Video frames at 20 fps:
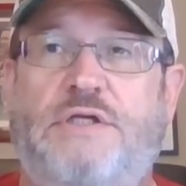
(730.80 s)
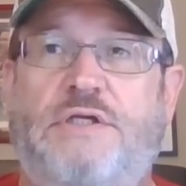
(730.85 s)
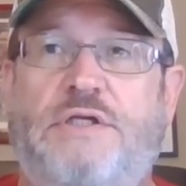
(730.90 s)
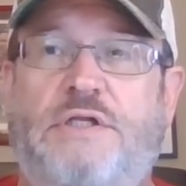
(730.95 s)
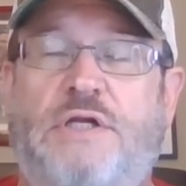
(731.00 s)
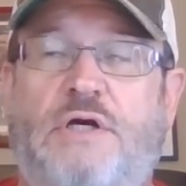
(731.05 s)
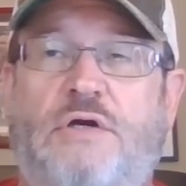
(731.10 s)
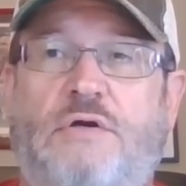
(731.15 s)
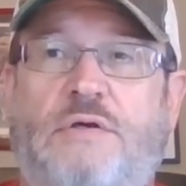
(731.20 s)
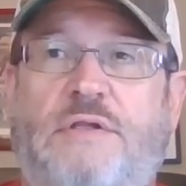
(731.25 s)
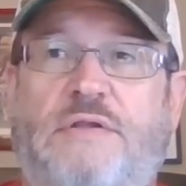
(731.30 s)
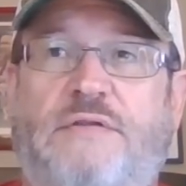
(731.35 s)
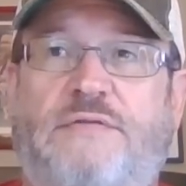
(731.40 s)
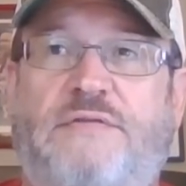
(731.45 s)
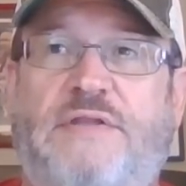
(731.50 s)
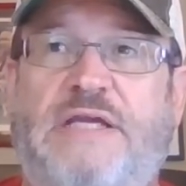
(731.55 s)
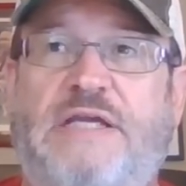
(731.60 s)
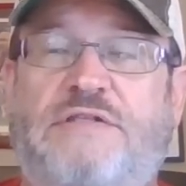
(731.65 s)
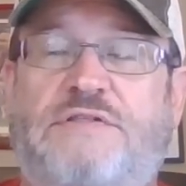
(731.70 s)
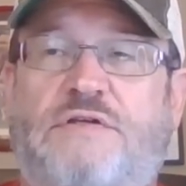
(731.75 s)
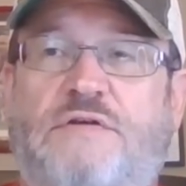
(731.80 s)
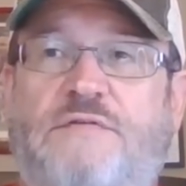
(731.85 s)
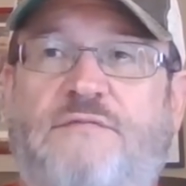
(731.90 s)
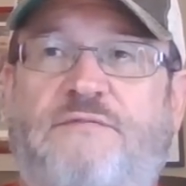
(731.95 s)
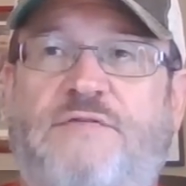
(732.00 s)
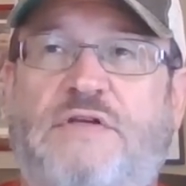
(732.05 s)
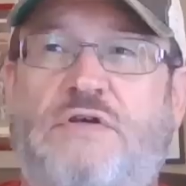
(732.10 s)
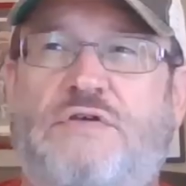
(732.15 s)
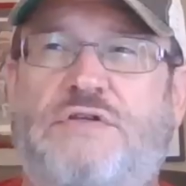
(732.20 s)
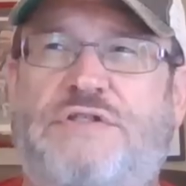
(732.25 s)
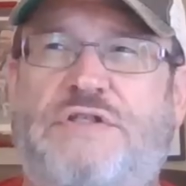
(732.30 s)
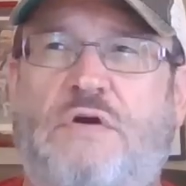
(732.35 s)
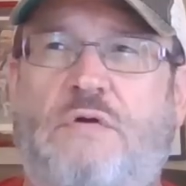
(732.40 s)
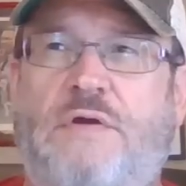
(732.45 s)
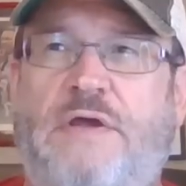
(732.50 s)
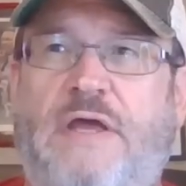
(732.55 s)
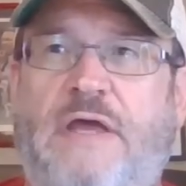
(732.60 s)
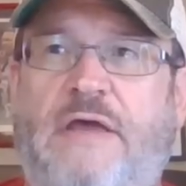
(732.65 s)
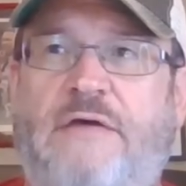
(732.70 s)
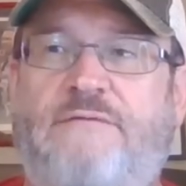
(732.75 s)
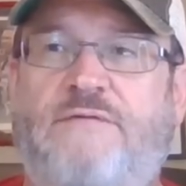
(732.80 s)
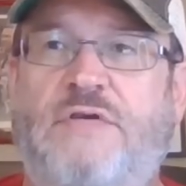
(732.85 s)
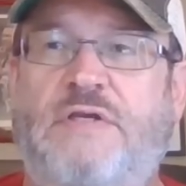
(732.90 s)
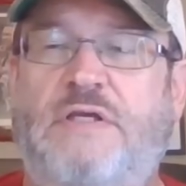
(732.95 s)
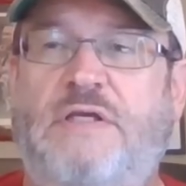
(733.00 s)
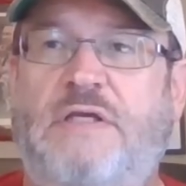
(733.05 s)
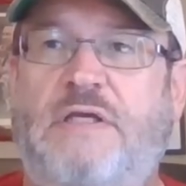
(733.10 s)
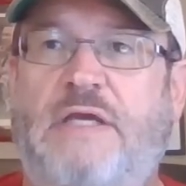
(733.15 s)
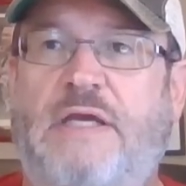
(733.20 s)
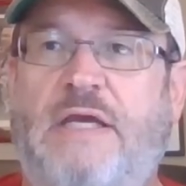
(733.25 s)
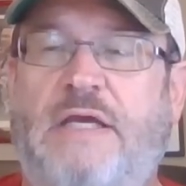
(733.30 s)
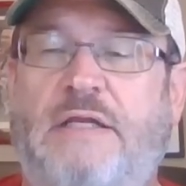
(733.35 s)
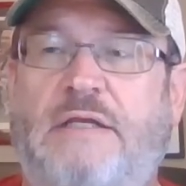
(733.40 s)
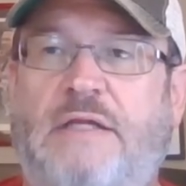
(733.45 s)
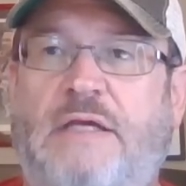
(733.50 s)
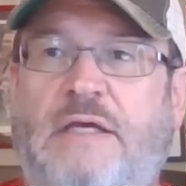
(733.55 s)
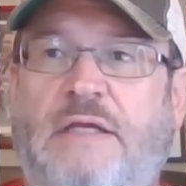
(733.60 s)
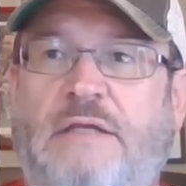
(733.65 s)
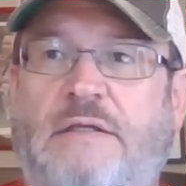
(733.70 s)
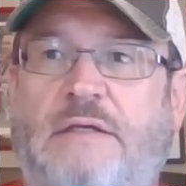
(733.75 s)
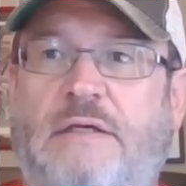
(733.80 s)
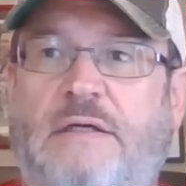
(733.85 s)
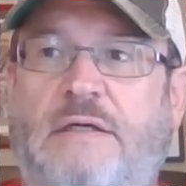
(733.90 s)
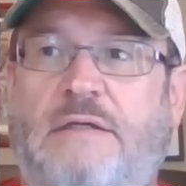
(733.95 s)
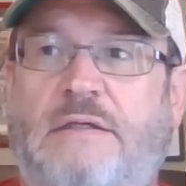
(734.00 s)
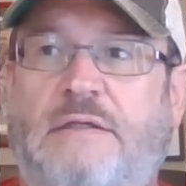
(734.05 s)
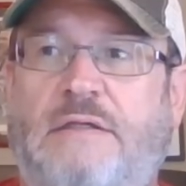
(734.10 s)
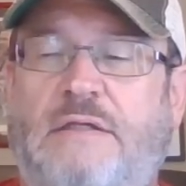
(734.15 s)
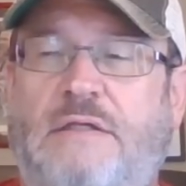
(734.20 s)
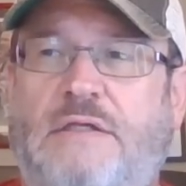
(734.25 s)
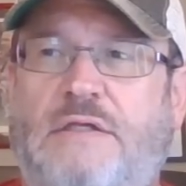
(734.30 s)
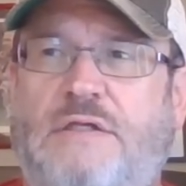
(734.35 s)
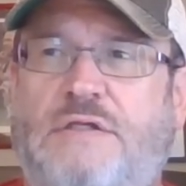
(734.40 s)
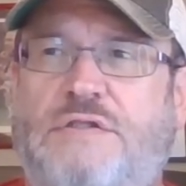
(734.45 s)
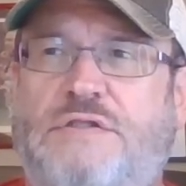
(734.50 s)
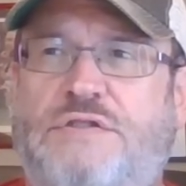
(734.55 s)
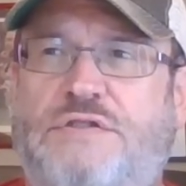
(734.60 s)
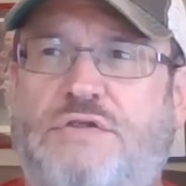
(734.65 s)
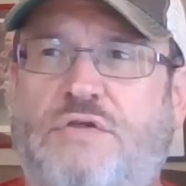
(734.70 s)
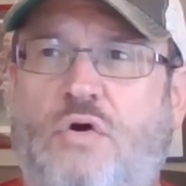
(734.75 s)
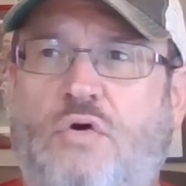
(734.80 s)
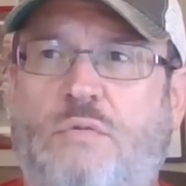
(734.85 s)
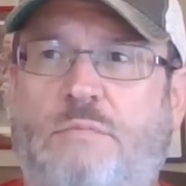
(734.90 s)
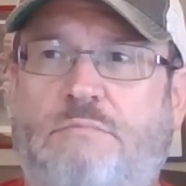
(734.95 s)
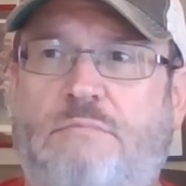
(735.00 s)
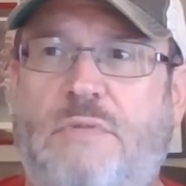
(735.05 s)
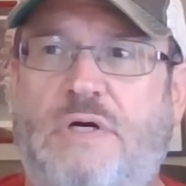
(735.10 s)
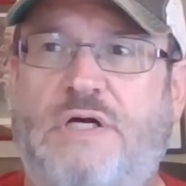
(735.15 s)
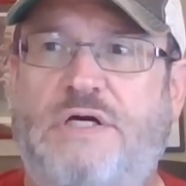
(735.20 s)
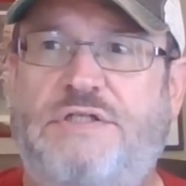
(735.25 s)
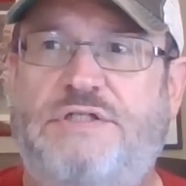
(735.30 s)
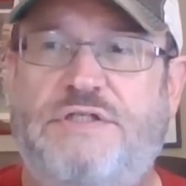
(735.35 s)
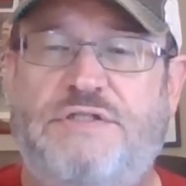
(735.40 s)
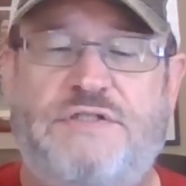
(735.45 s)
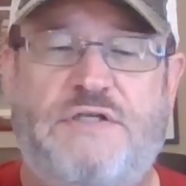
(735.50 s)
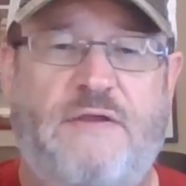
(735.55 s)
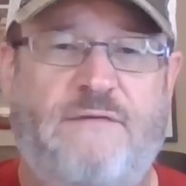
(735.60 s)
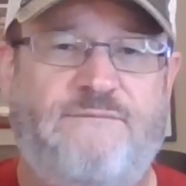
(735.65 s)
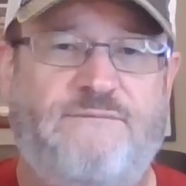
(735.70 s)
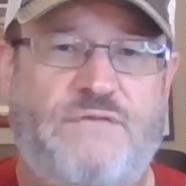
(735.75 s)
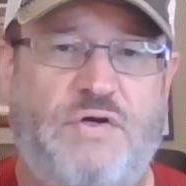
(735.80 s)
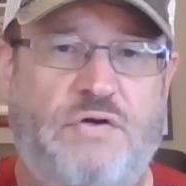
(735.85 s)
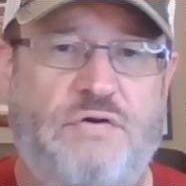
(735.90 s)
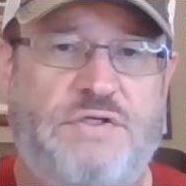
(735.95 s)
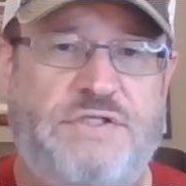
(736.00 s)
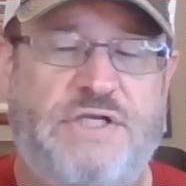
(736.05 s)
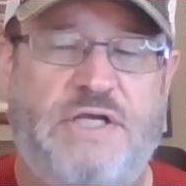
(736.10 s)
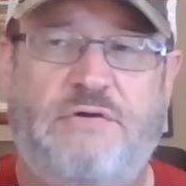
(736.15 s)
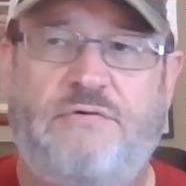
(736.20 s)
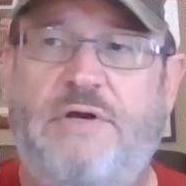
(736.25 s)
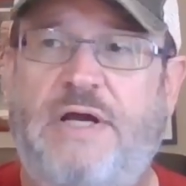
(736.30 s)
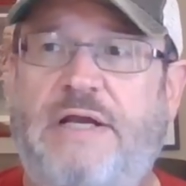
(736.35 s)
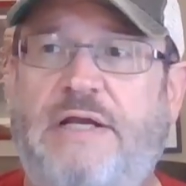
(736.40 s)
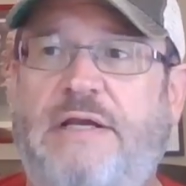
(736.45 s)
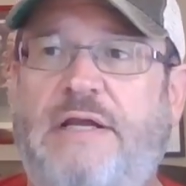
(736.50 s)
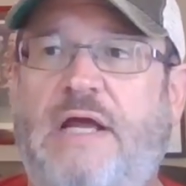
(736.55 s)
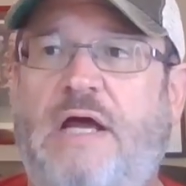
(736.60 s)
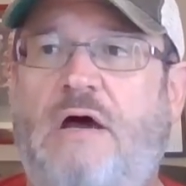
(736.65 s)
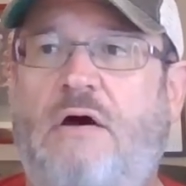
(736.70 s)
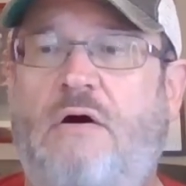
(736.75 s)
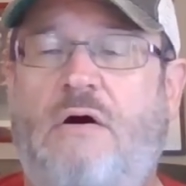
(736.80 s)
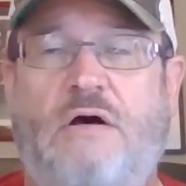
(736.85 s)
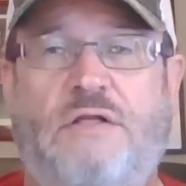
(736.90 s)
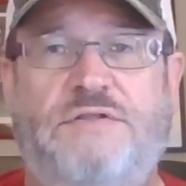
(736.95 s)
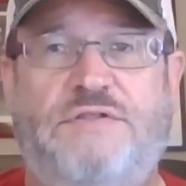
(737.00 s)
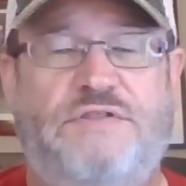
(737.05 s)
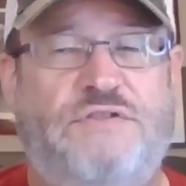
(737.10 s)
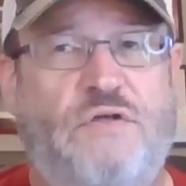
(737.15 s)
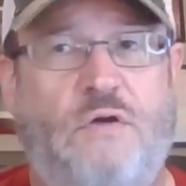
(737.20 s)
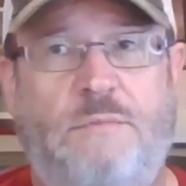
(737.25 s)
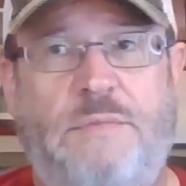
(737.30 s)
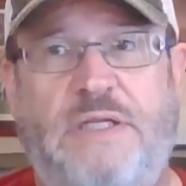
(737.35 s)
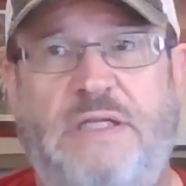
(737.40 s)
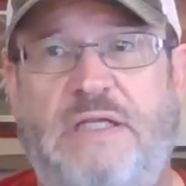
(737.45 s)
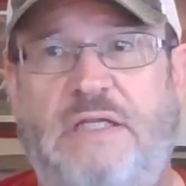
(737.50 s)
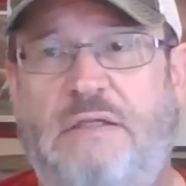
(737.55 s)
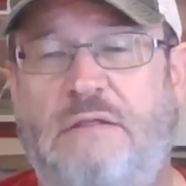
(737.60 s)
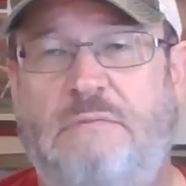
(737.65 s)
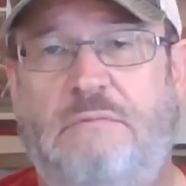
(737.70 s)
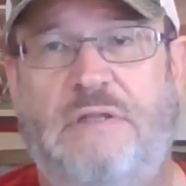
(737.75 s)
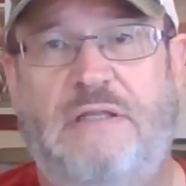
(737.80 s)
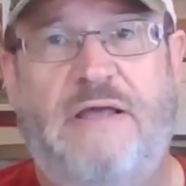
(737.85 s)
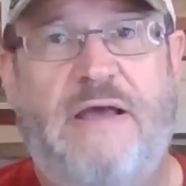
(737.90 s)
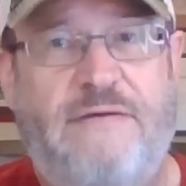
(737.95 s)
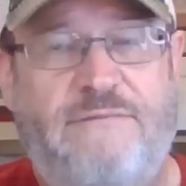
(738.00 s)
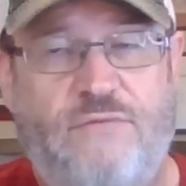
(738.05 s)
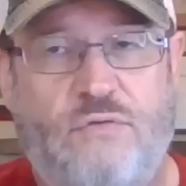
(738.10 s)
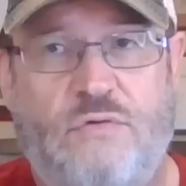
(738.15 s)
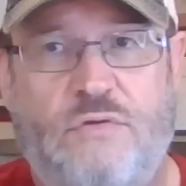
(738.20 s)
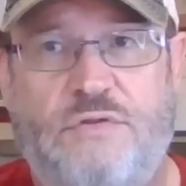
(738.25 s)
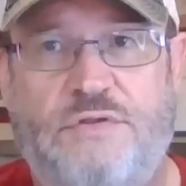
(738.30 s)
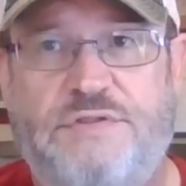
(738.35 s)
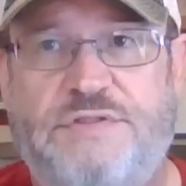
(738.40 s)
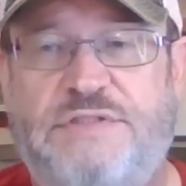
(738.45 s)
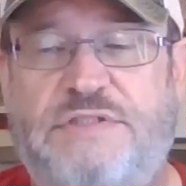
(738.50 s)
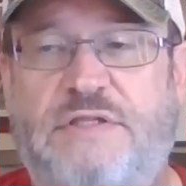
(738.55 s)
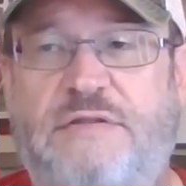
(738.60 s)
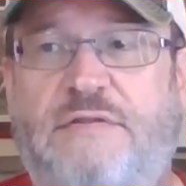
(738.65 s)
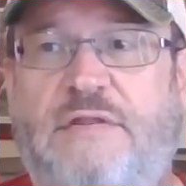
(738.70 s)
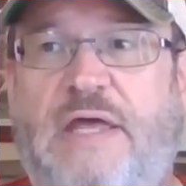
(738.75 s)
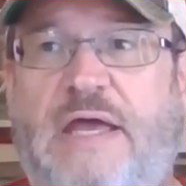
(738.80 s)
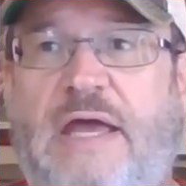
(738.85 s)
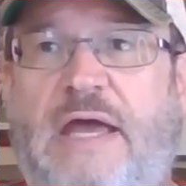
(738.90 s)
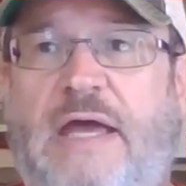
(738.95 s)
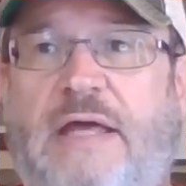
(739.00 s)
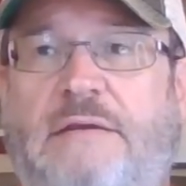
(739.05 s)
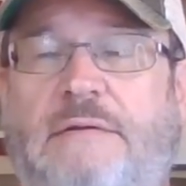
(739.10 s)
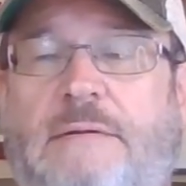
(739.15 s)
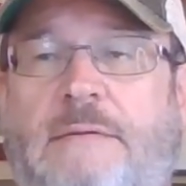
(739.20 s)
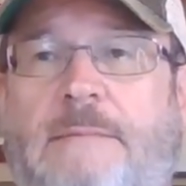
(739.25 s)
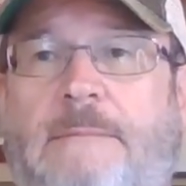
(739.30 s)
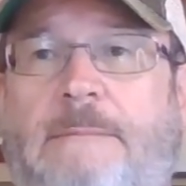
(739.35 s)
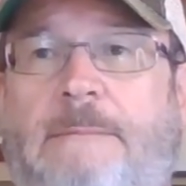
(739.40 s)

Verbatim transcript: you know, things are feel so heavy and and uh, so much is converging right now on so many levels that